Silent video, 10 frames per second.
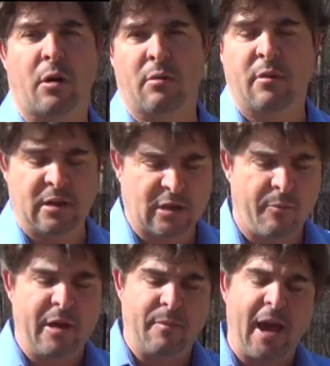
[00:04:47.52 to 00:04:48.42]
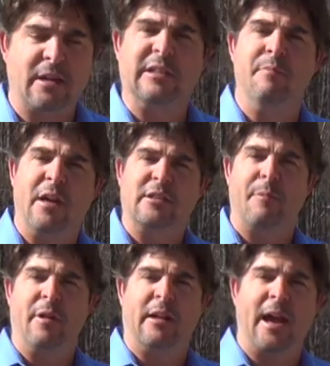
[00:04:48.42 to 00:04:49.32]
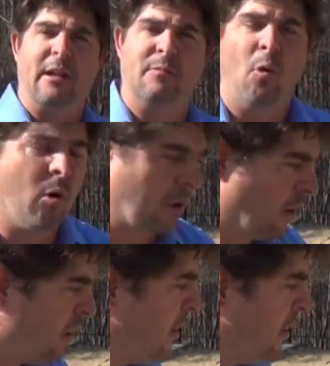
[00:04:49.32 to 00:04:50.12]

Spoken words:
and actually mix it and lay it in mortar.